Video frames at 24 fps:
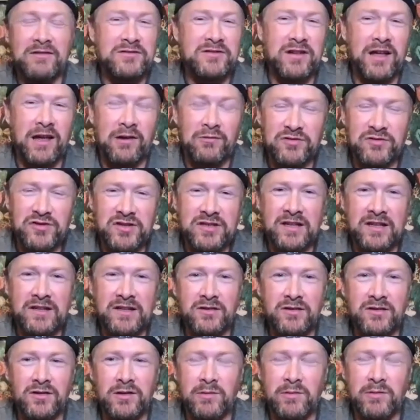I was just going to
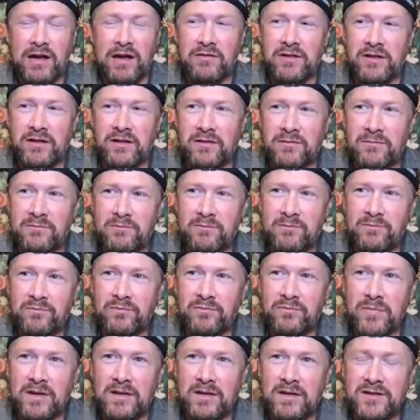talk about the.
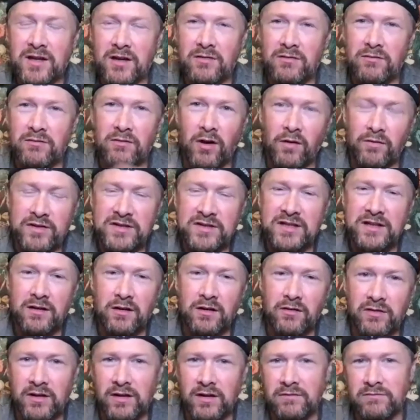So obviously you
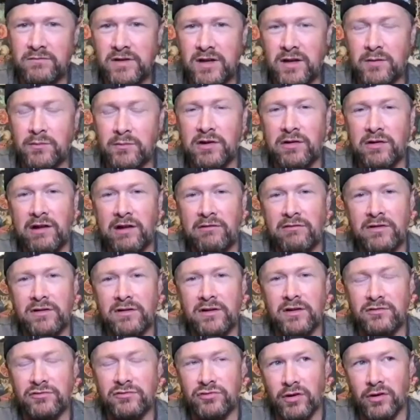got the Camille Herron
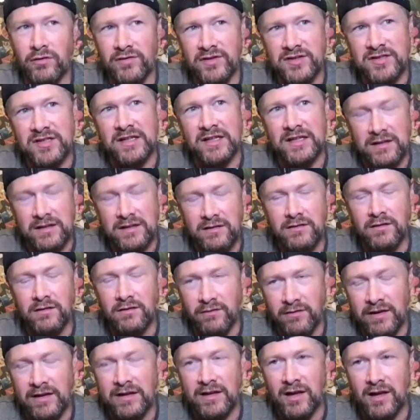controversy
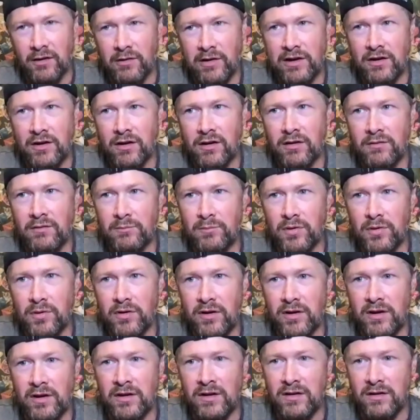thing going on, but
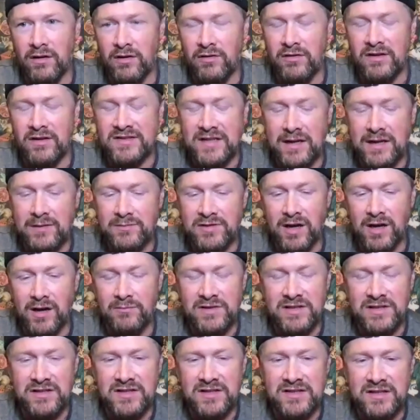at the same time,
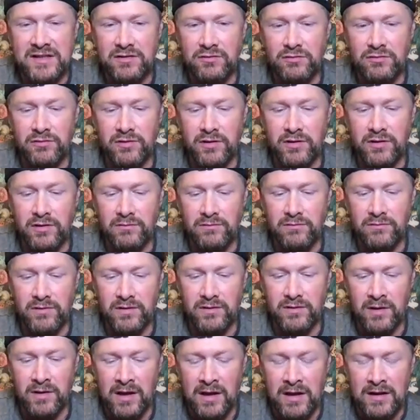did you see all
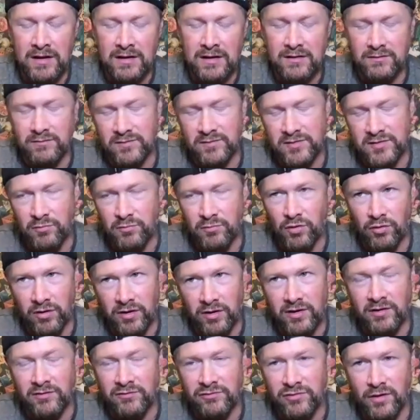the smaller
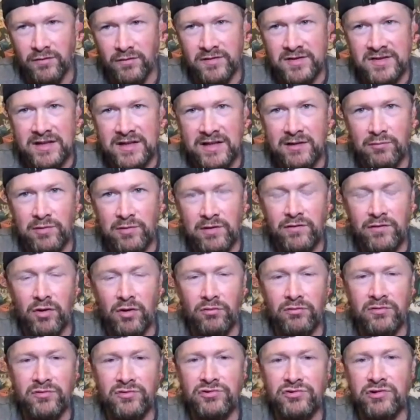controversy with
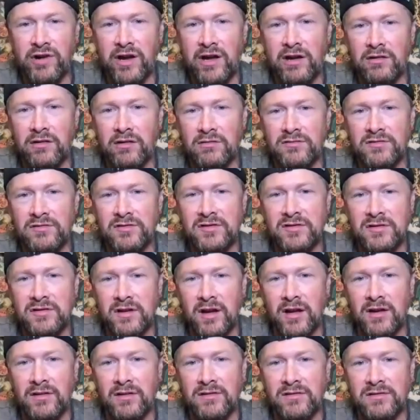Golden Trails
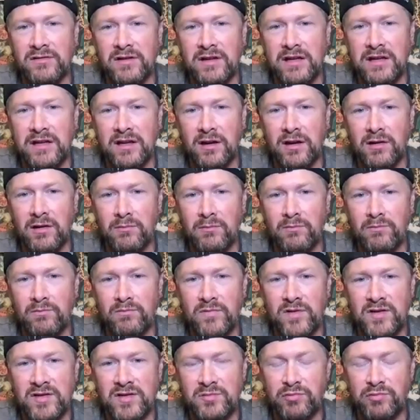and the
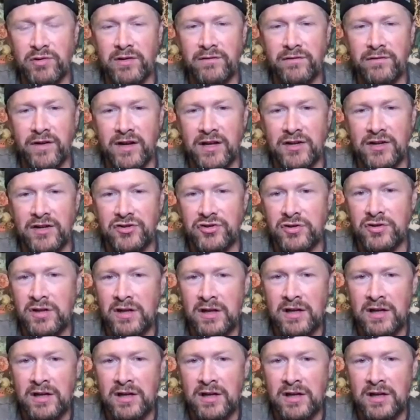sprint finish?